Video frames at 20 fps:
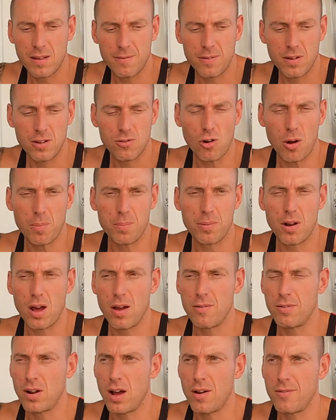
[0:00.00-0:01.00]
If you drop it
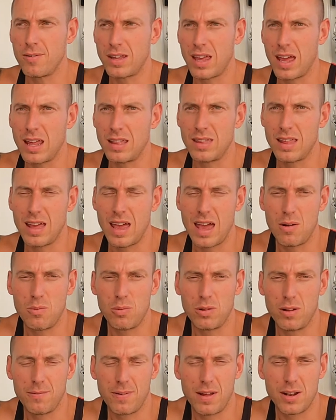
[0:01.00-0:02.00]
over and over again, the head
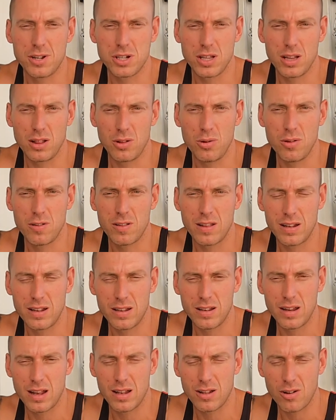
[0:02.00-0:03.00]
will eventually
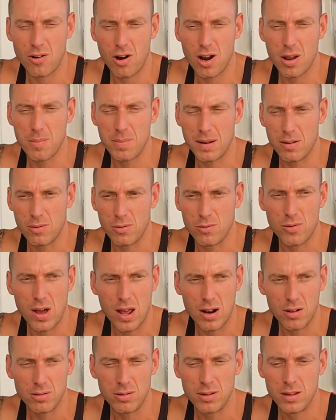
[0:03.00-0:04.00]
loosen a tiny bit or
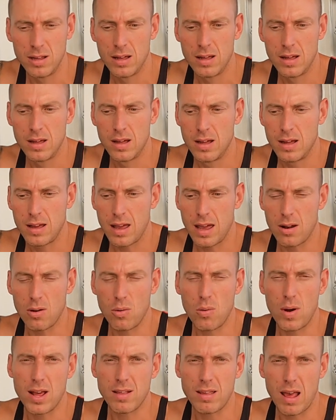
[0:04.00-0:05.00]
rattle. It
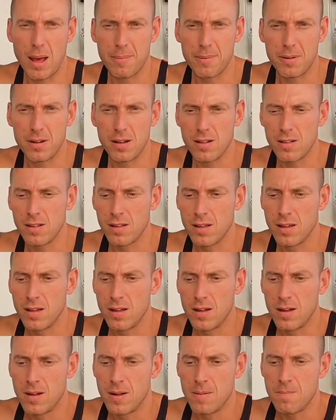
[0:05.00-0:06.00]
always happens.
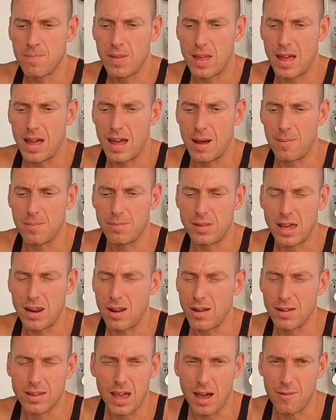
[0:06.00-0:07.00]
They
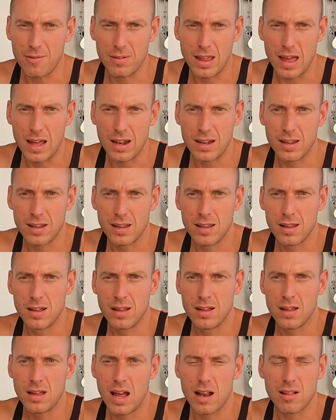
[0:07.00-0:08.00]
don't cover that.
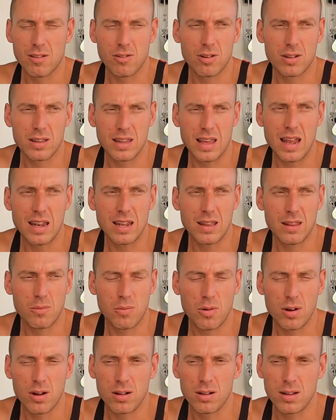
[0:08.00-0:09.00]
It's not the end of the
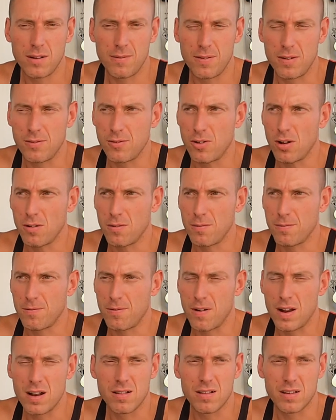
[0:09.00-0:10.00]
world. If you've got
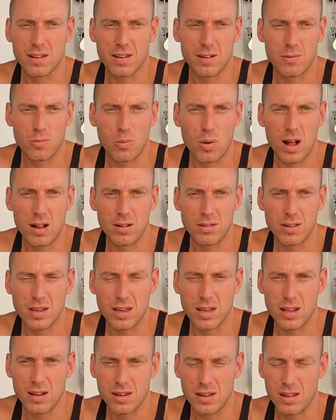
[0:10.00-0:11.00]
friends that can weld, you
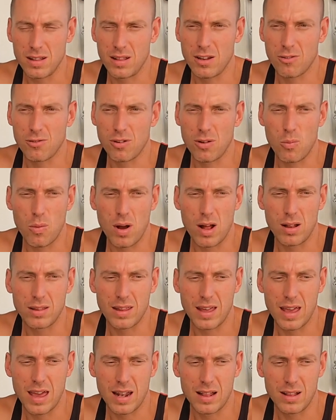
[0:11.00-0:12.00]
can literally weld
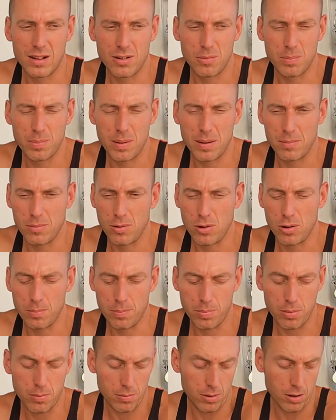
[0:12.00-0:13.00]
the head a little bit,
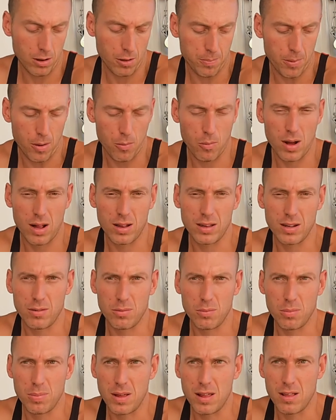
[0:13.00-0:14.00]
little spot weld, and it
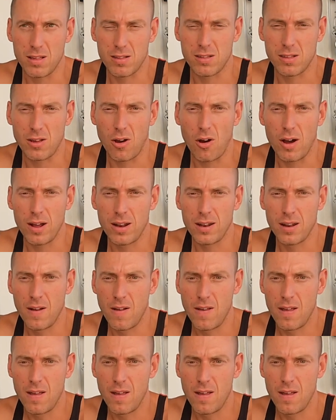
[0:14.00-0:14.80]
will be tight.